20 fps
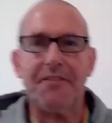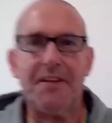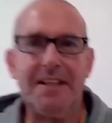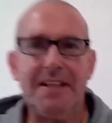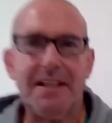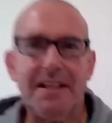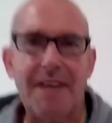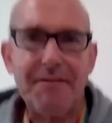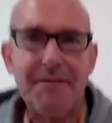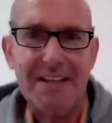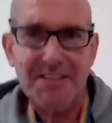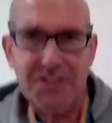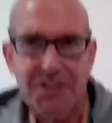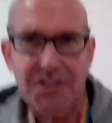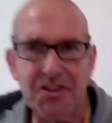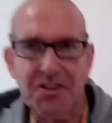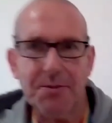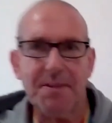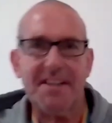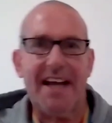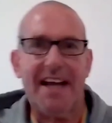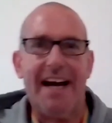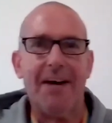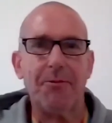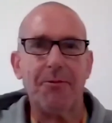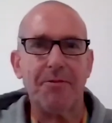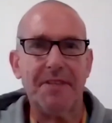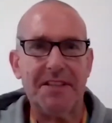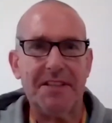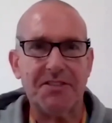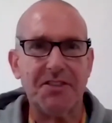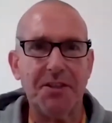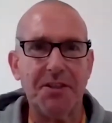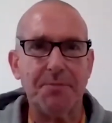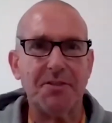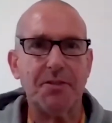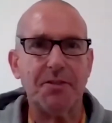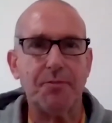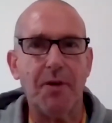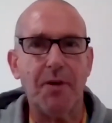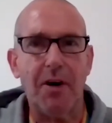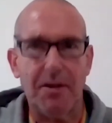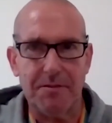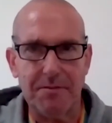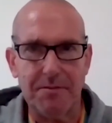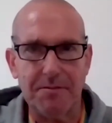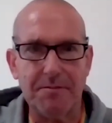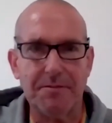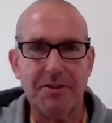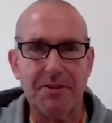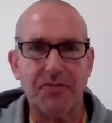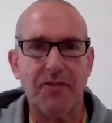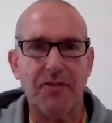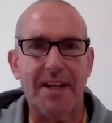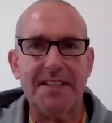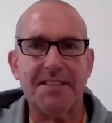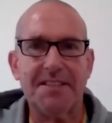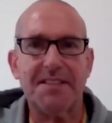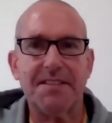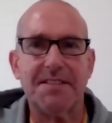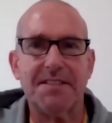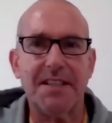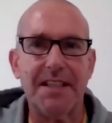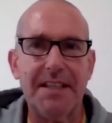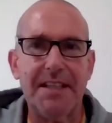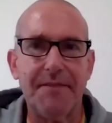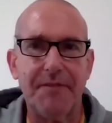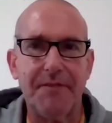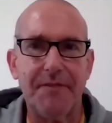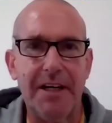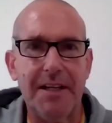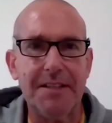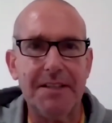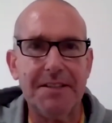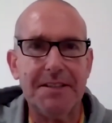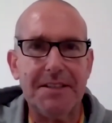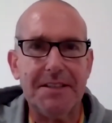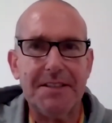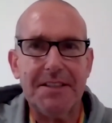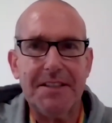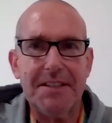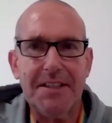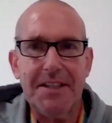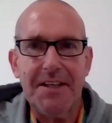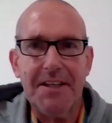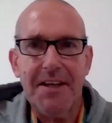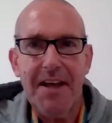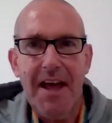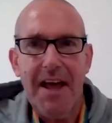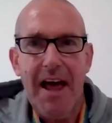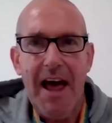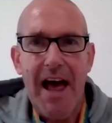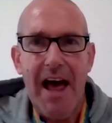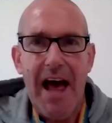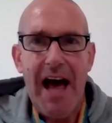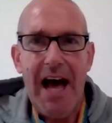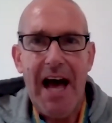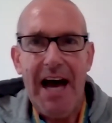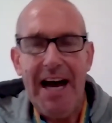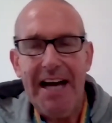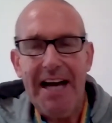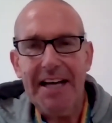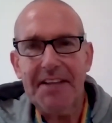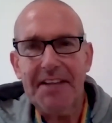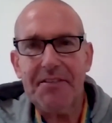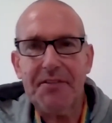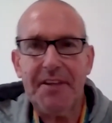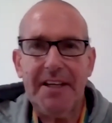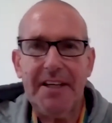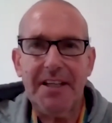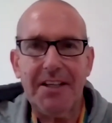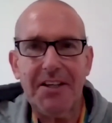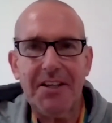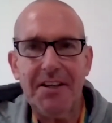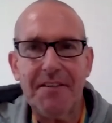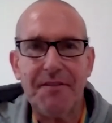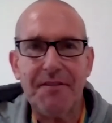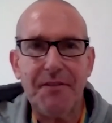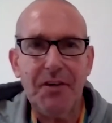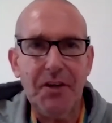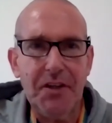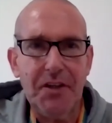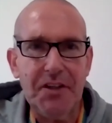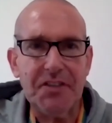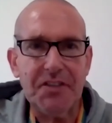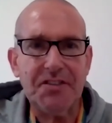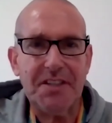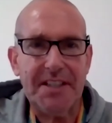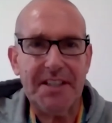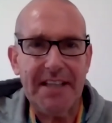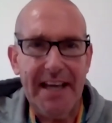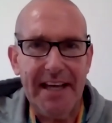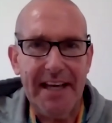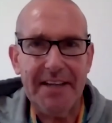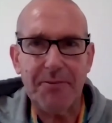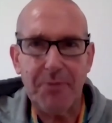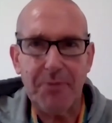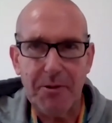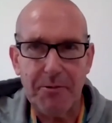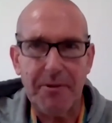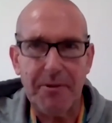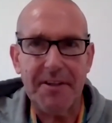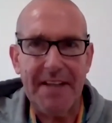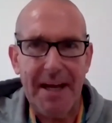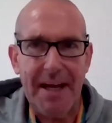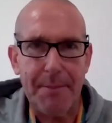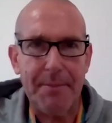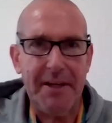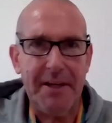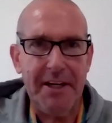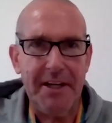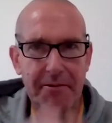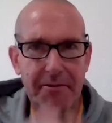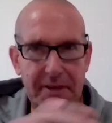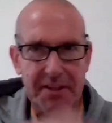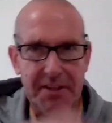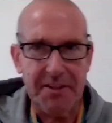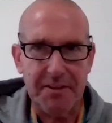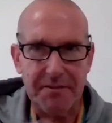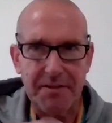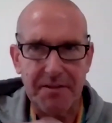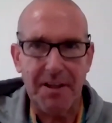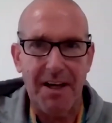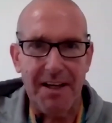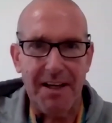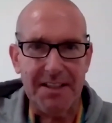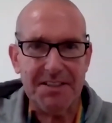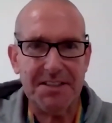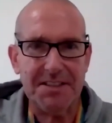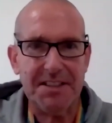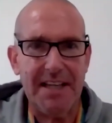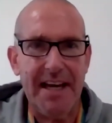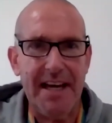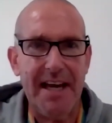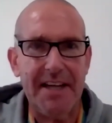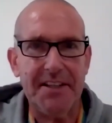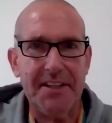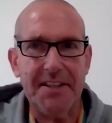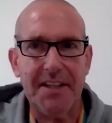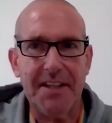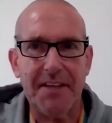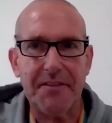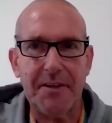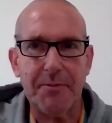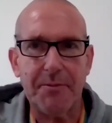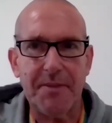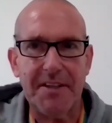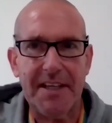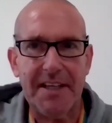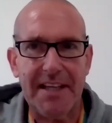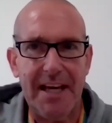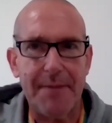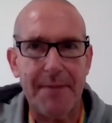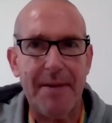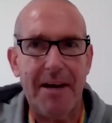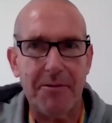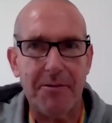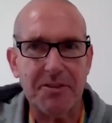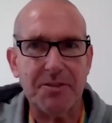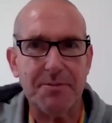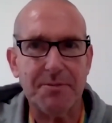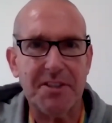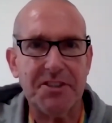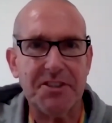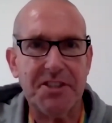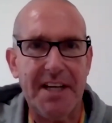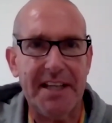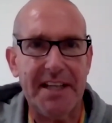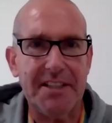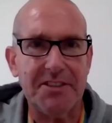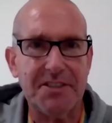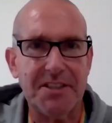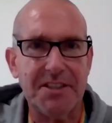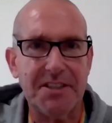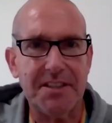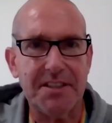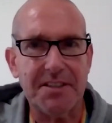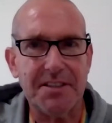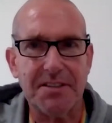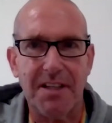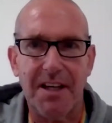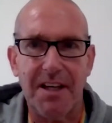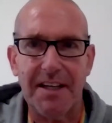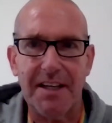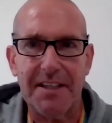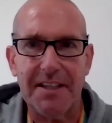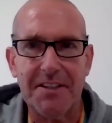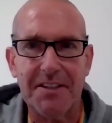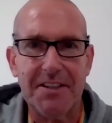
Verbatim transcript: think I've answered some of that in terms of what we're trying to deliver. I think at first, again, we were in that period of like scared. And I think when they came out with some of the changes, like